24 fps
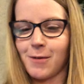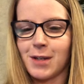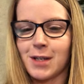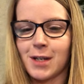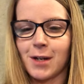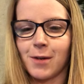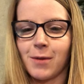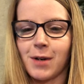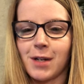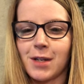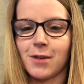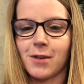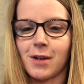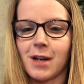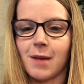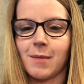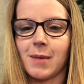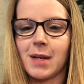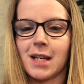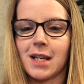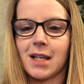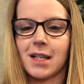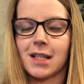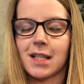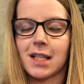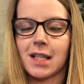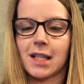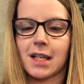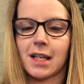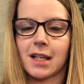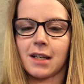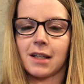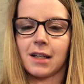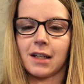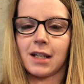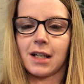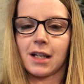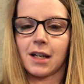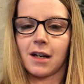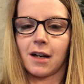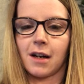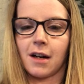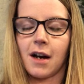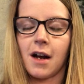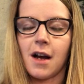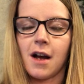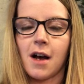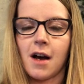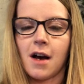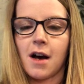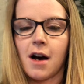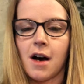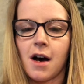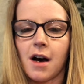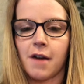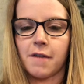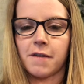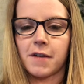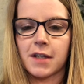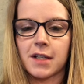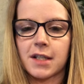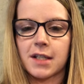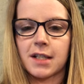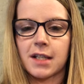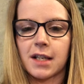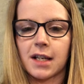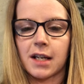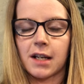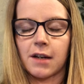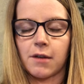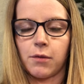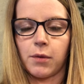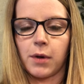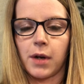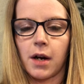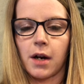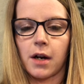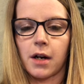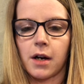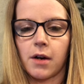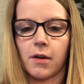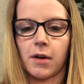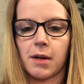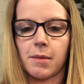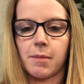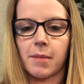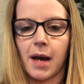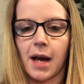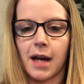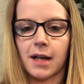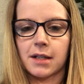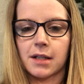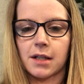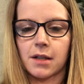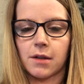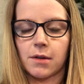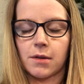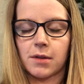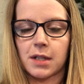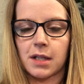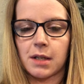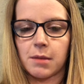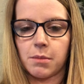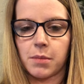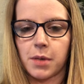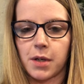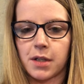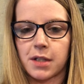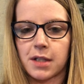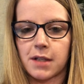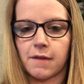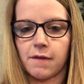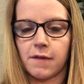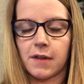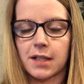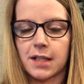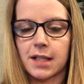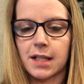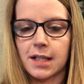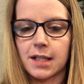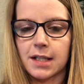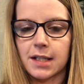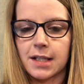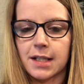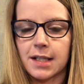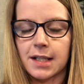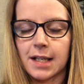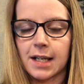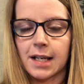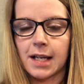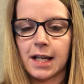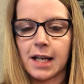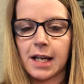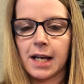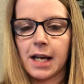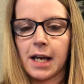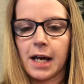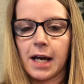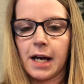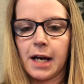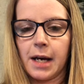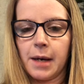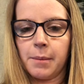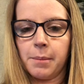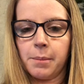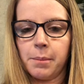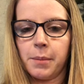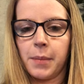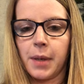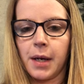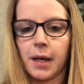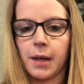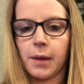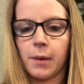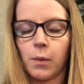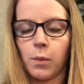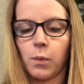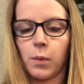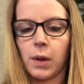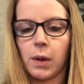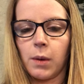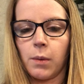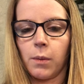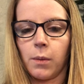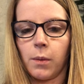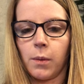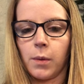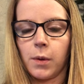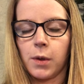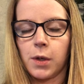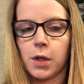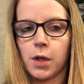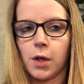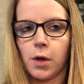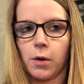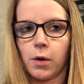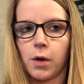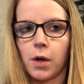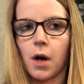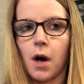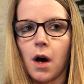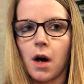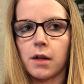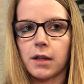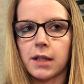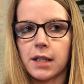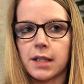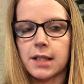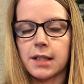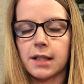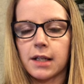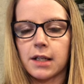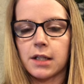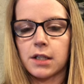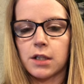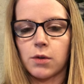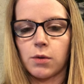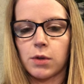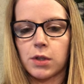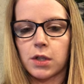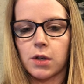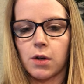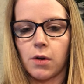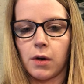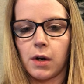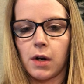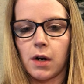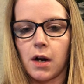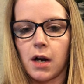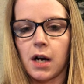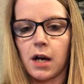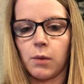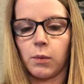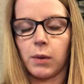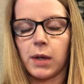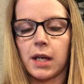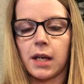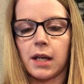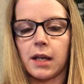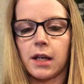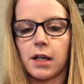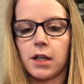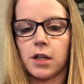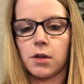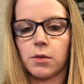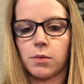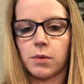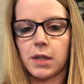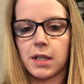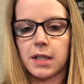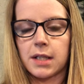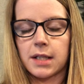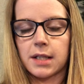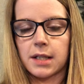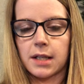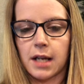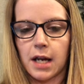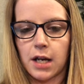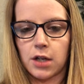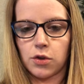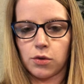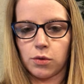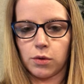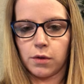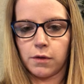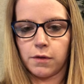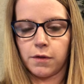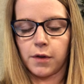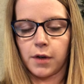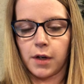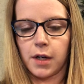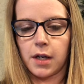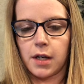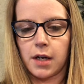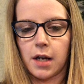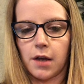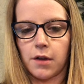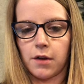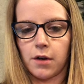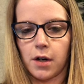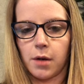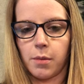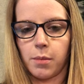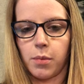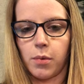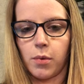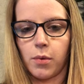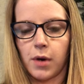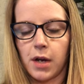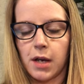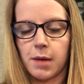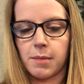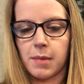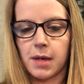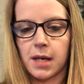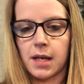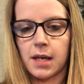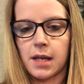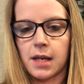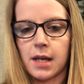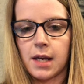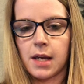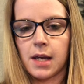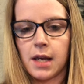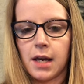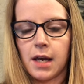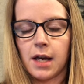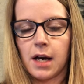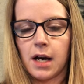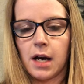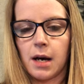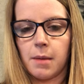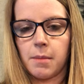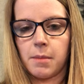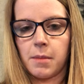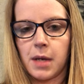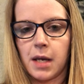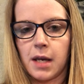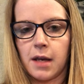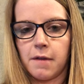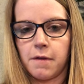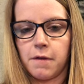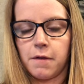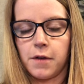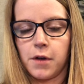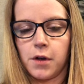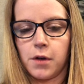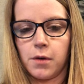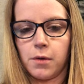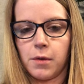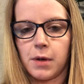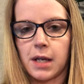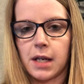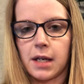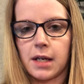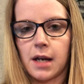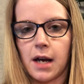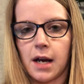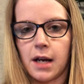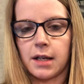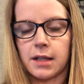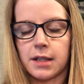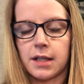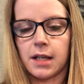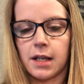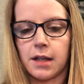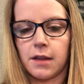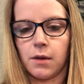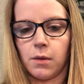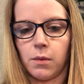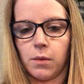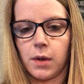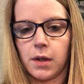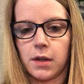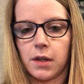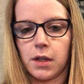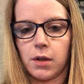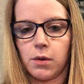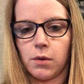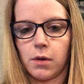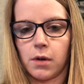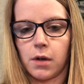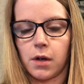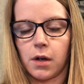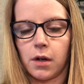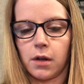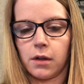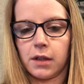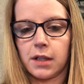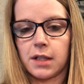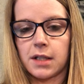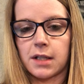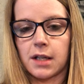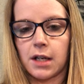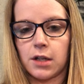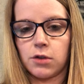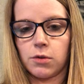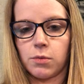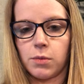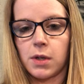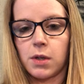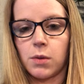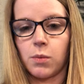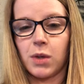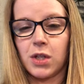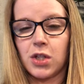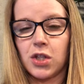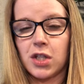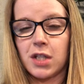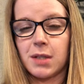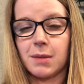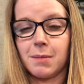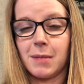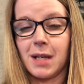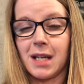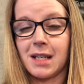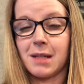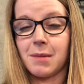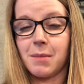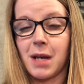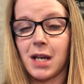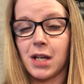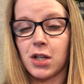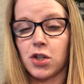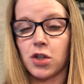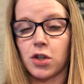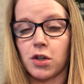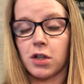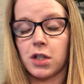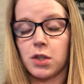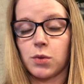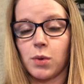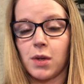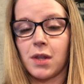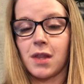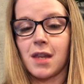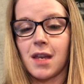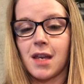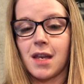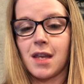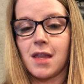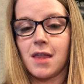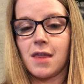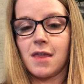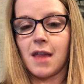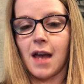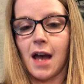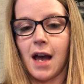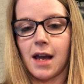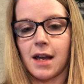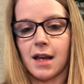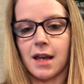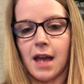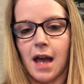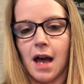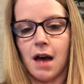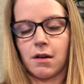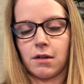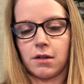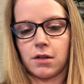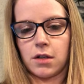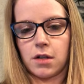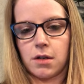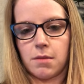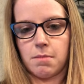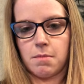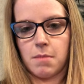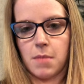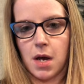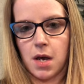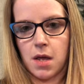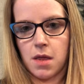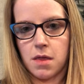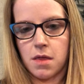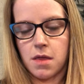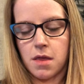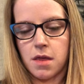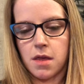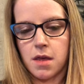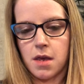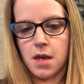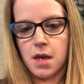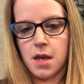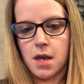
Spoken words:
we don't want you coming into the clinic or office sick if we are going back to those in-person visits. But we, call us, let us know what's going on. We can get you rescheduled for another appointment if you cannot attend the one that you are currently scheduled with. We just need to make sure it's within that calendar month.